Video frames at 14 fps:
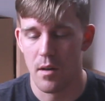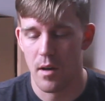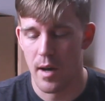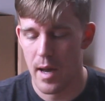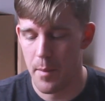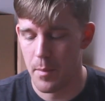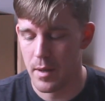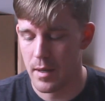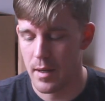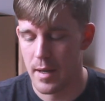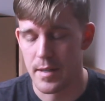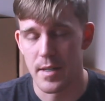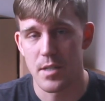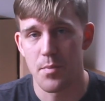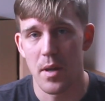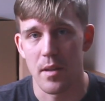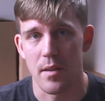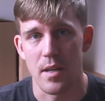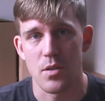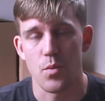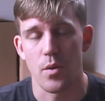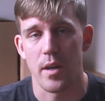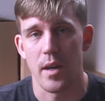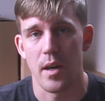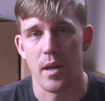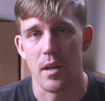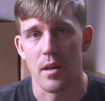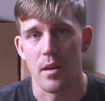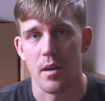I'm anticipating these will get